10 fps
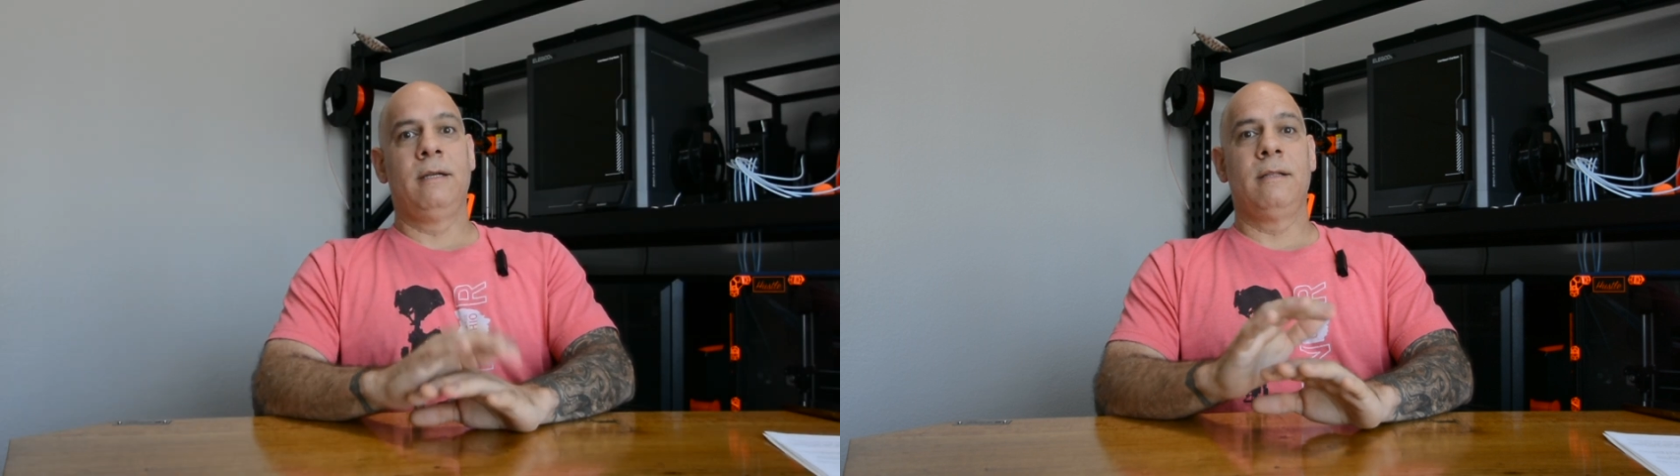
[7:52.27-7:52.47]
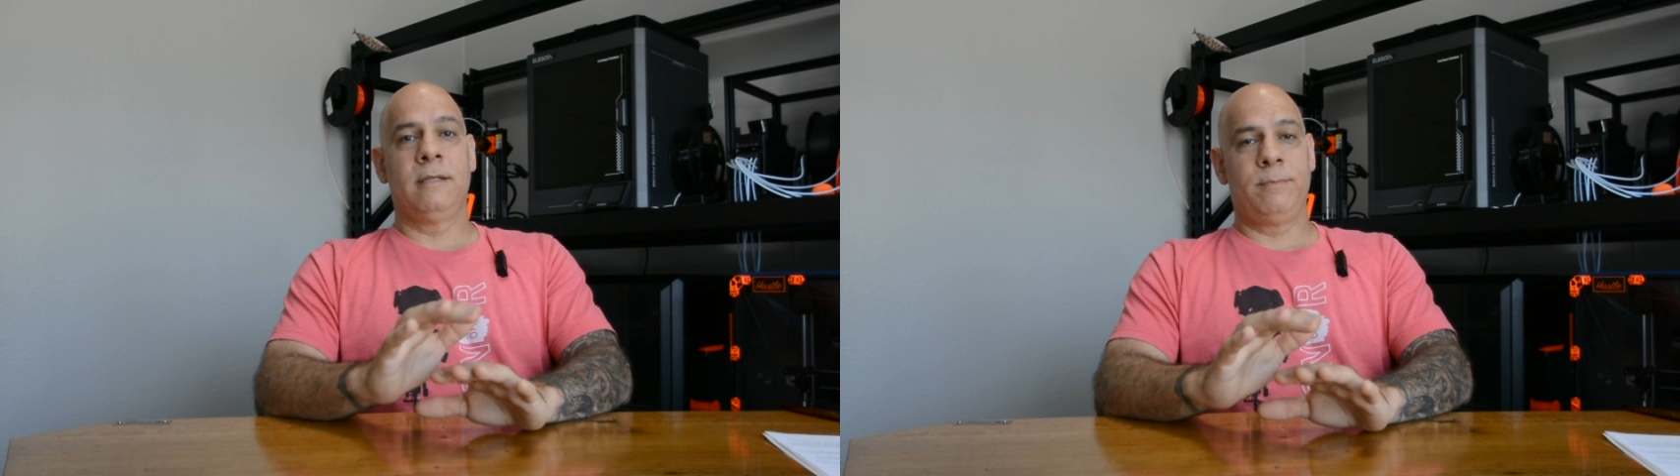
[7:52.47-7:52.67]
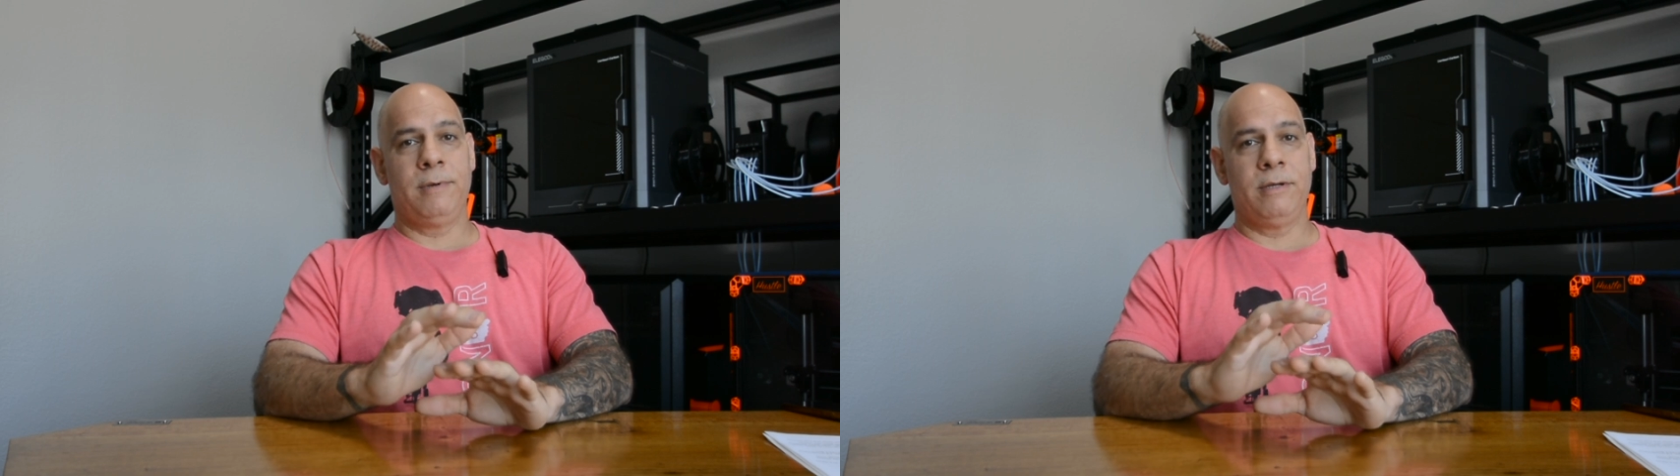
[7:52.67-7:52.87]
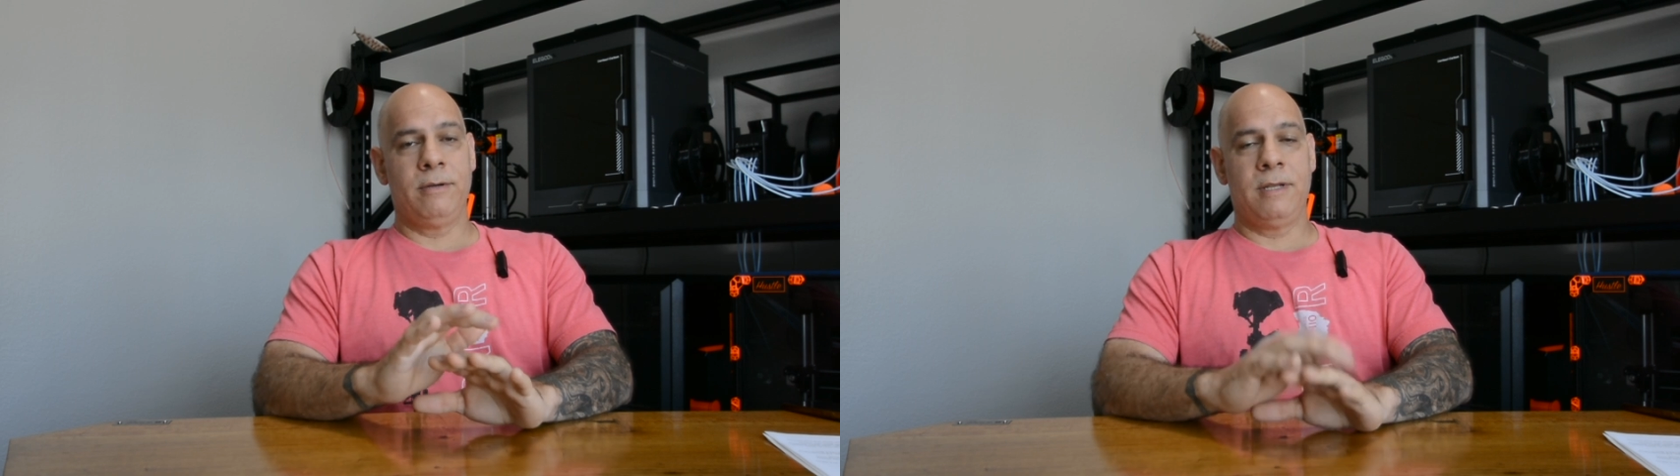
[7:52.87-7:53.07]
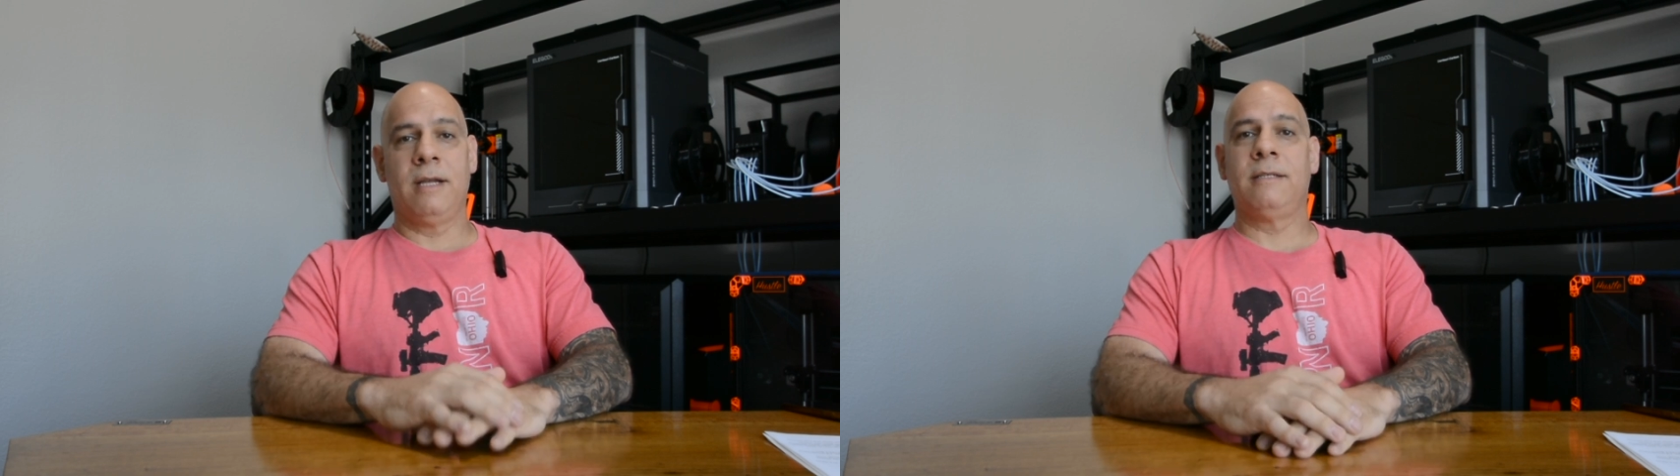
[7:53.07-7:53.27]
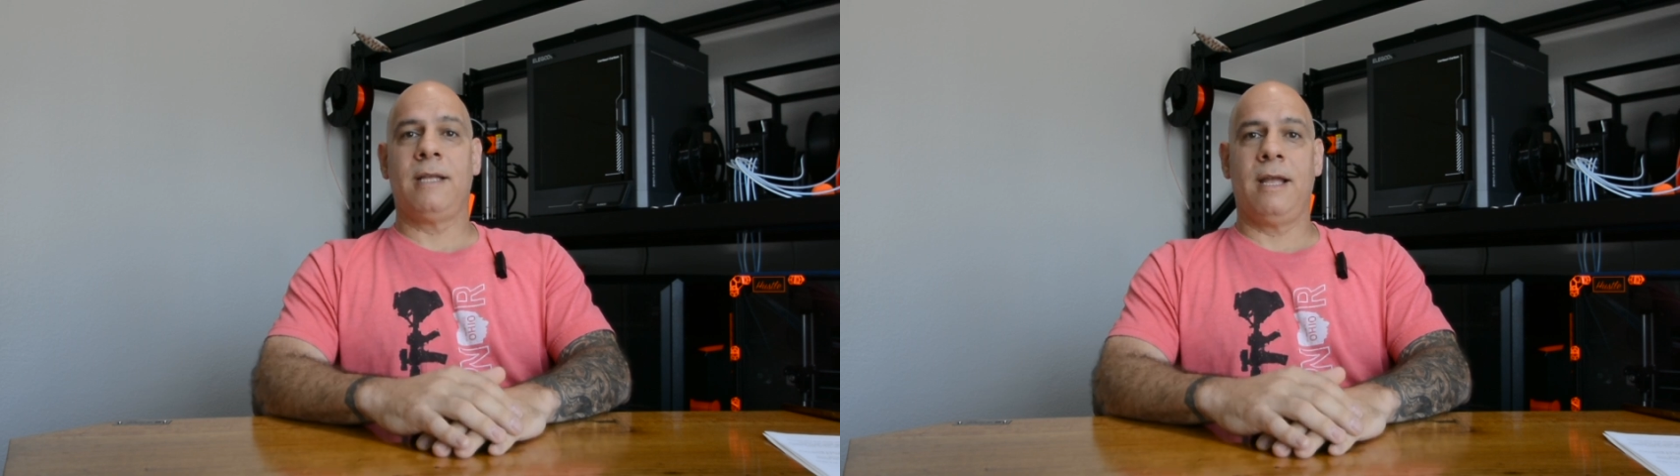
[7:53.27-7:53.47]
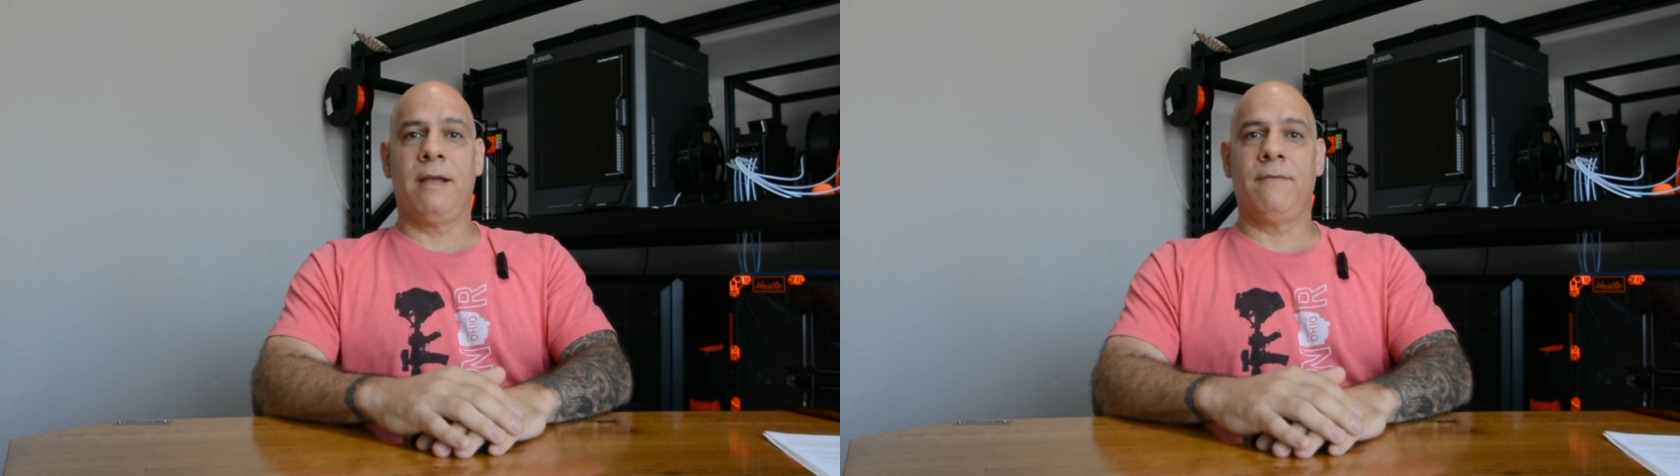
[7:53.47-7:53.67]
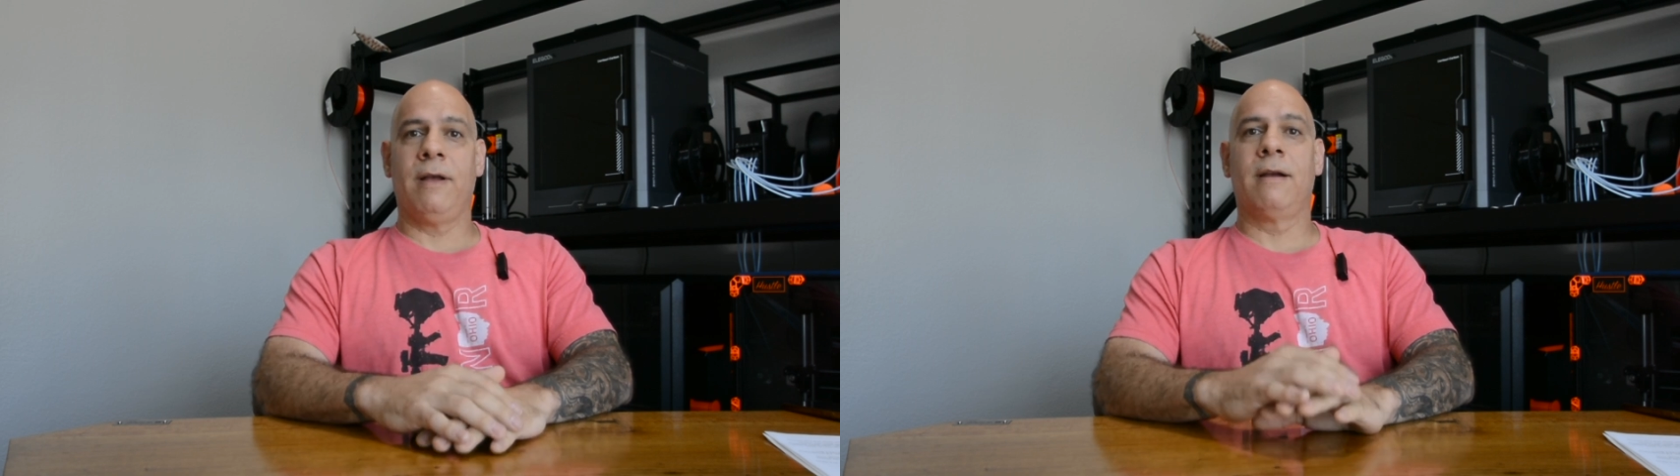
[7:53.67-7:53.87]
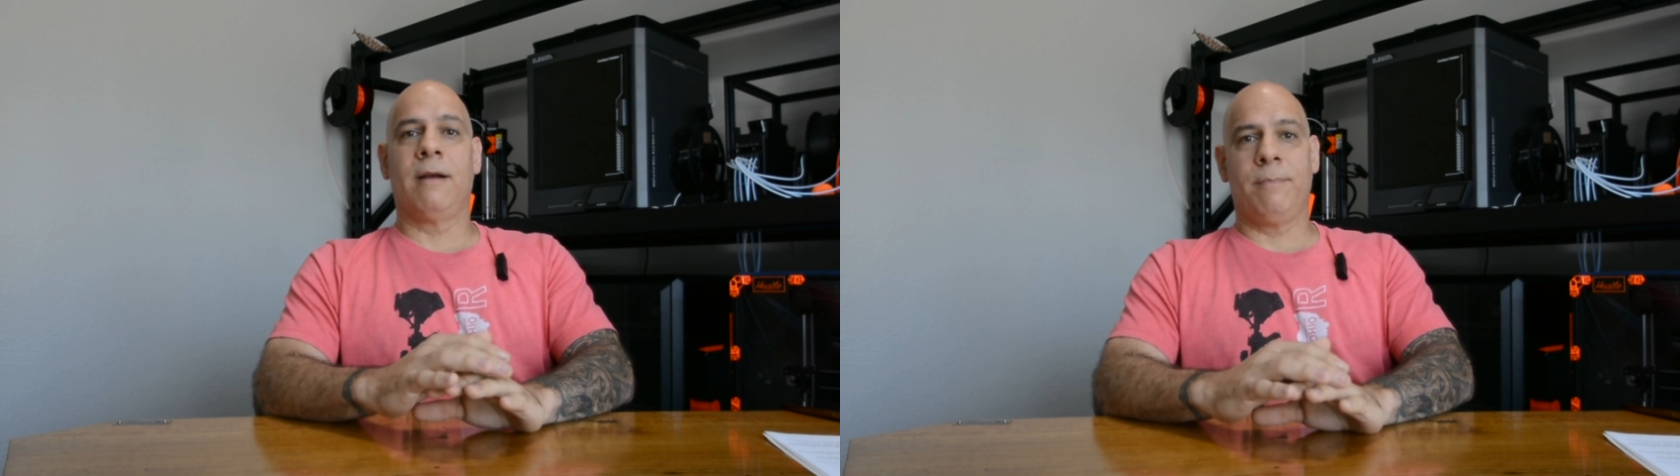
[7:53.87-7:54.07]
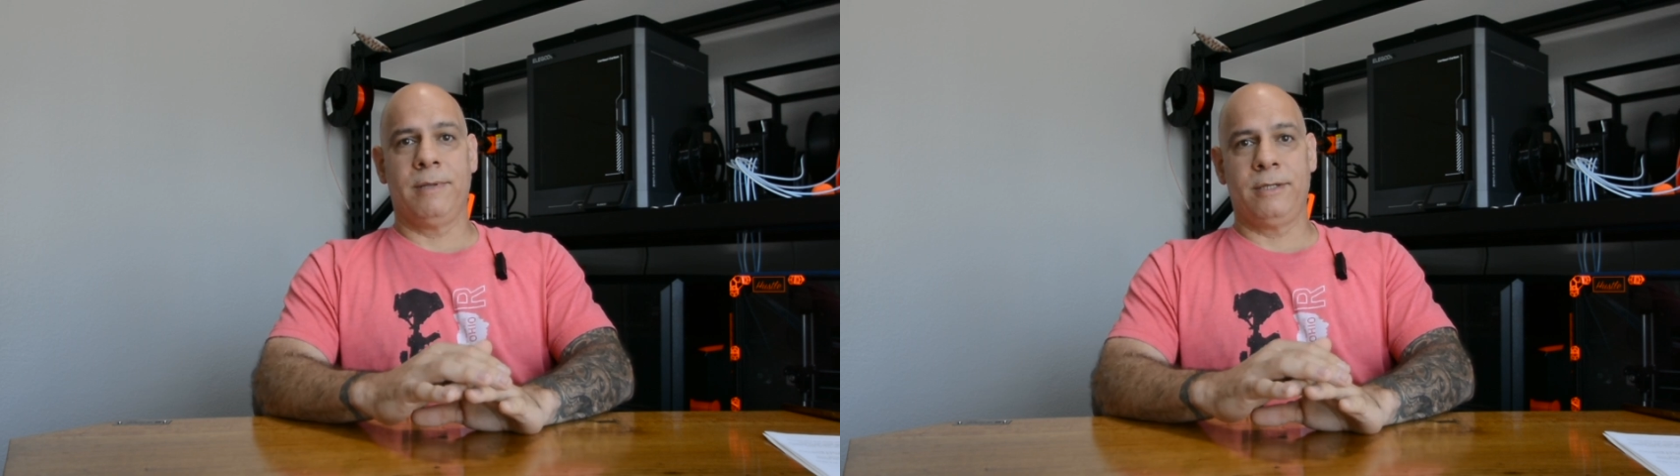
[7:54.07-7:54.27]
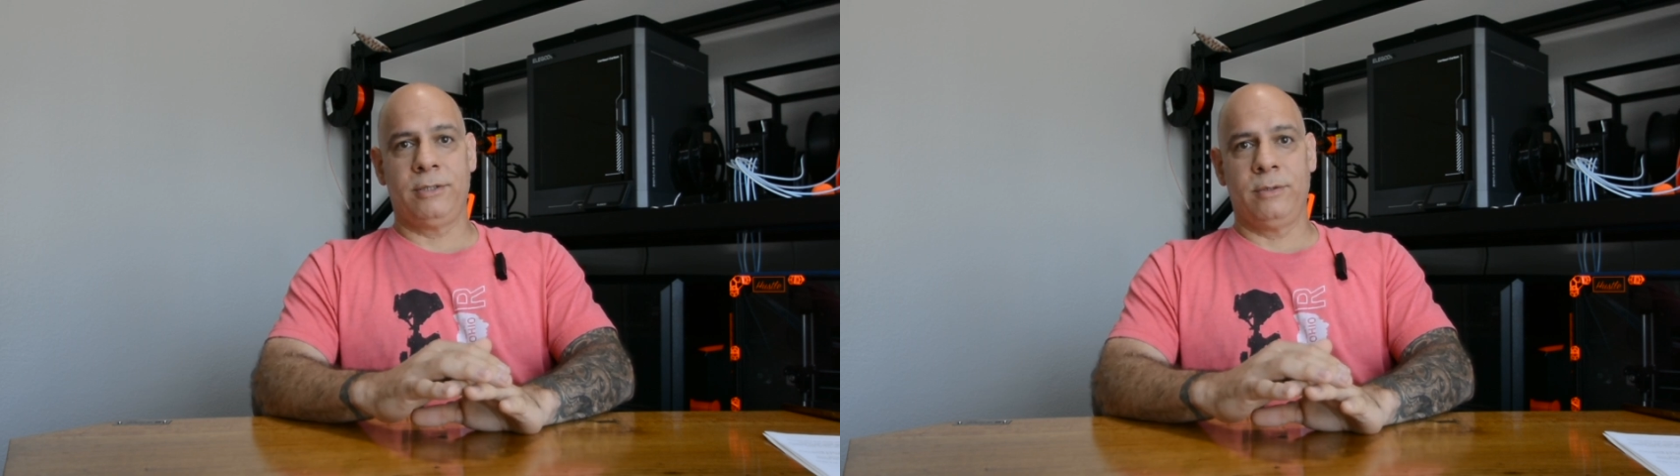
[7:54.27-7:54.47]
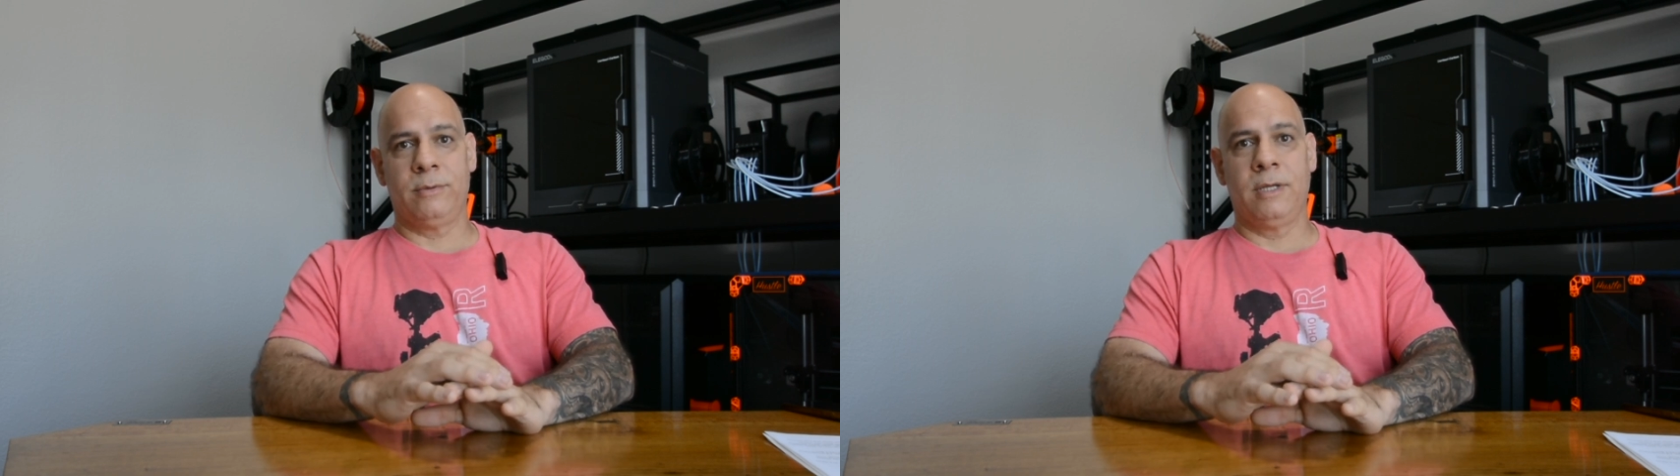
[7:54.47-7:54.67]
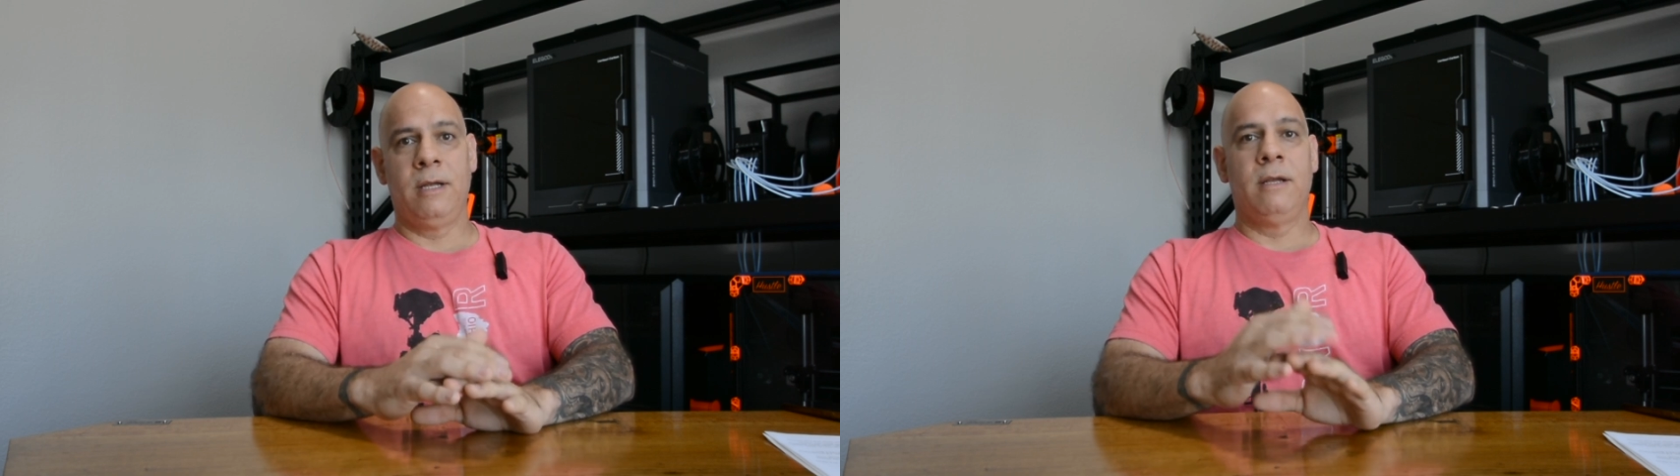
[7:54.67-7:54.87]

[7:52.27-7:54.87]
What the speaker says: This printer does have a couple issues.